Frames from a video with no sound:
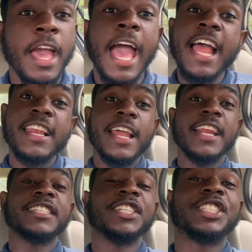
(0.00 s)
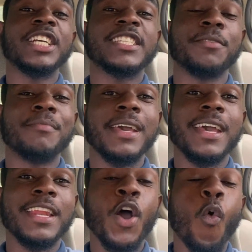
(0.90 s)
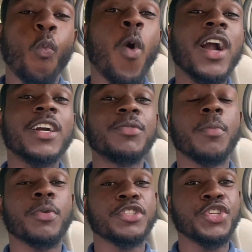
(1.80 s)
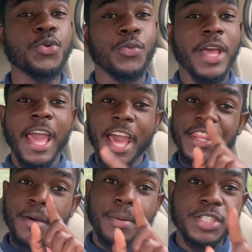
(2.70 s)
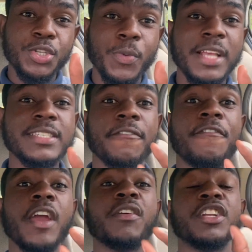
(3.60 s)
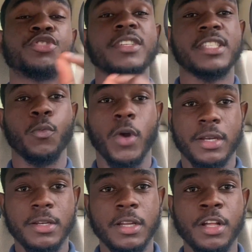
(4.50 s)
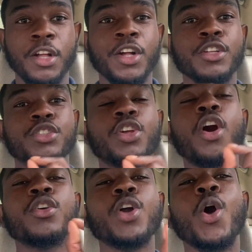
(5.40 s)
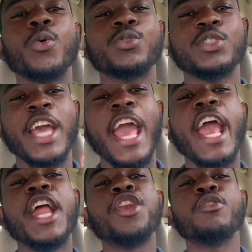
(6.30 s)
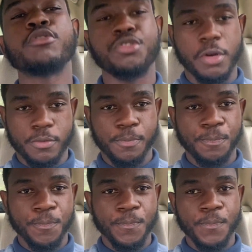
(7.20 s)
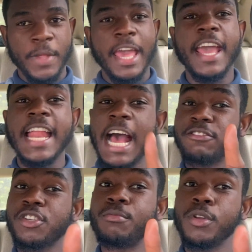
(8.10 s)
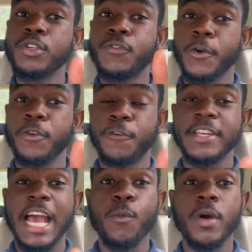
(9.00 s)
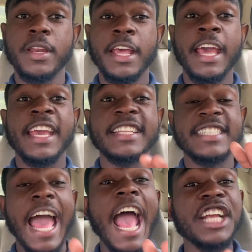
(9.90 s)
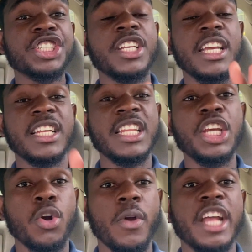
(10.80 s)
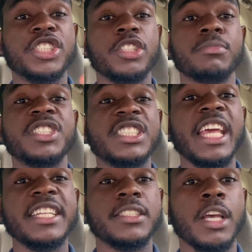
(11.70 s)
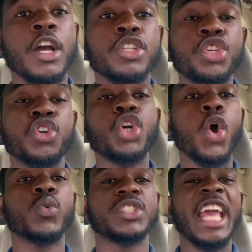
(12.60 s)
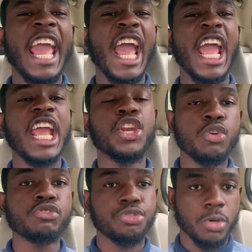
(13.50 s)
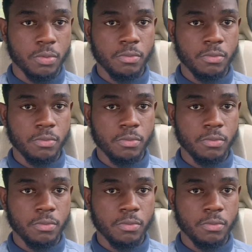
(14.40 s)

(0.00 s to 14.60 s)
And ladies and gentlemen, welcome number 2. And number 2 is a very interesting one. Don't coast in neutral. And I have some news for you for that one. It is actually illegal in some states to coast in neutral.